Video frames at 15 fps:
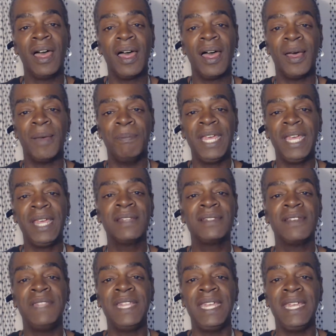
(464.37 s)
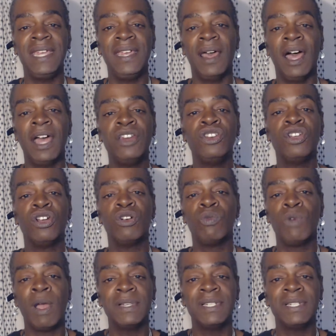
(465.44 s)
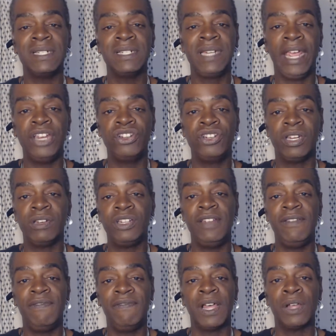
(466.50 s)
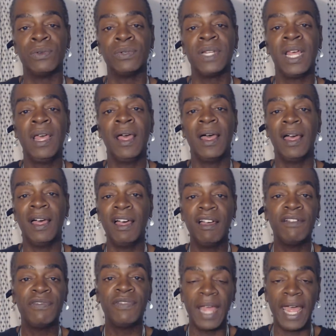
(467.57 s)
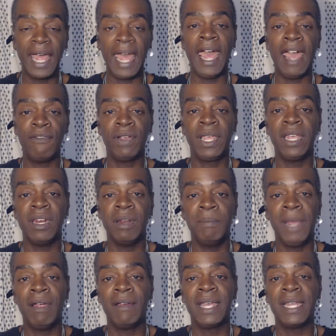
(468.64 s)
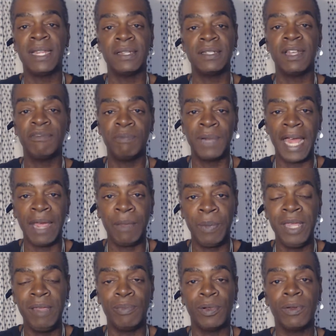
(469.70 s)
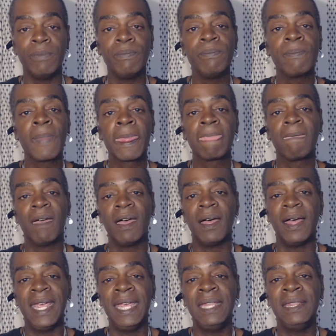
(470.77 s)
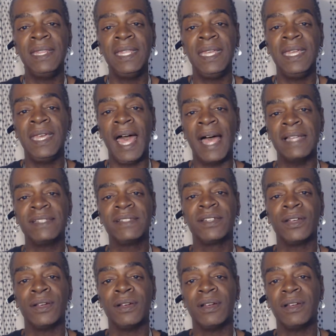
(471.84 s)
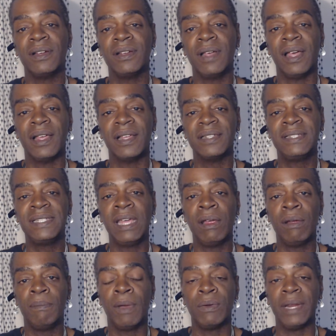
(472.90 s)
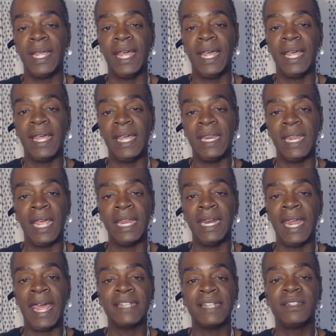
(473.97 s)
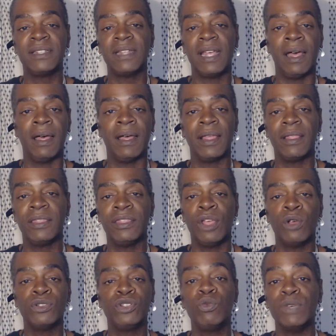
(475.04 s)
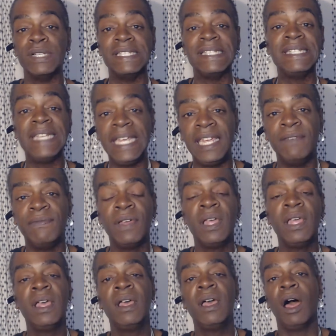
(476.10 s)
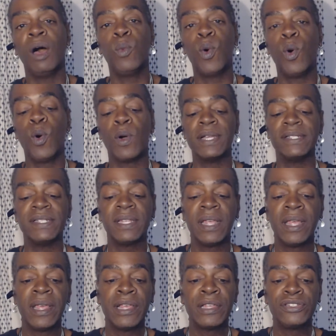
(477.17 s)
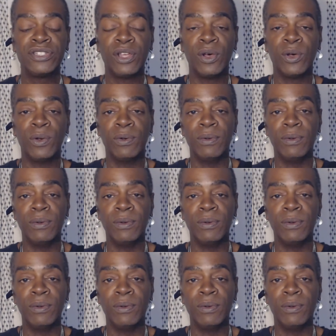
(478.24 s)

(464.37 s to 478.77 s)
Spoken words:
because of the underrepresentation she felt of African Americans, of Black people in the Oscar ceremony and as those who receive awards. So